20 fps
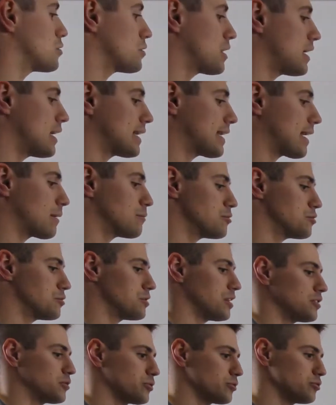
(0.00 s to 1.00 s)
organic
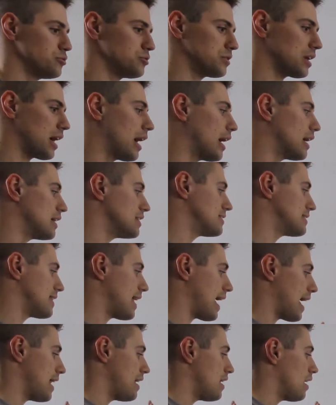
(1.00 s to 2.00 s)
chemistry, I told you guys
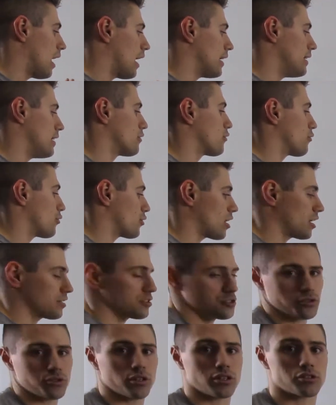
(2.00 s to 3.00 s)
that I never forgot the
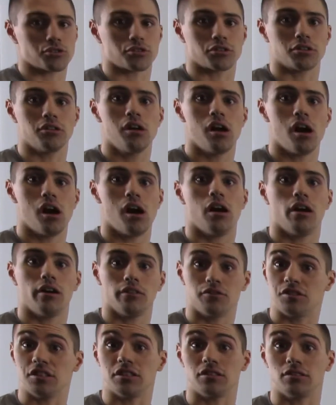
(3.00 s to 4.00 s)
structure
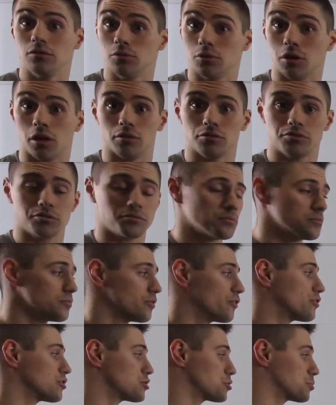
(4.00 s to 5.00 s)
of D-glucose, the
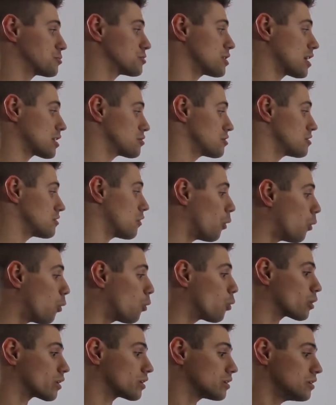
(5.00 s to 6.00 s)
Fischer projection,
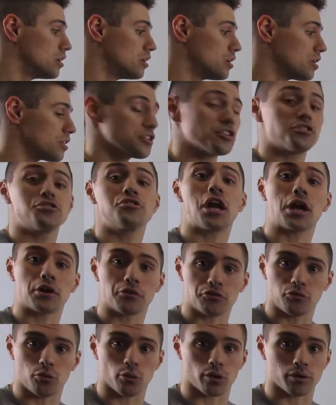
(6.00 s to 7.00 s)
or the chair
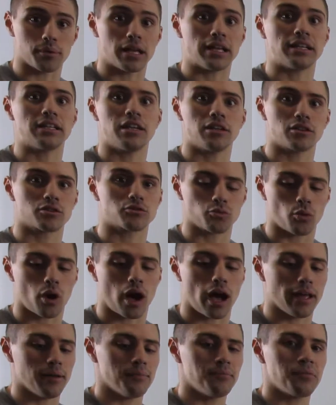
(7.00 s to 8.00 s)
form. And here's
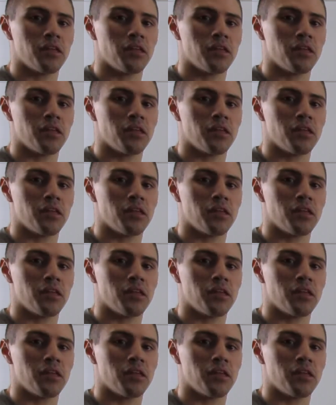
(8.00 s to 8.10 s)
why.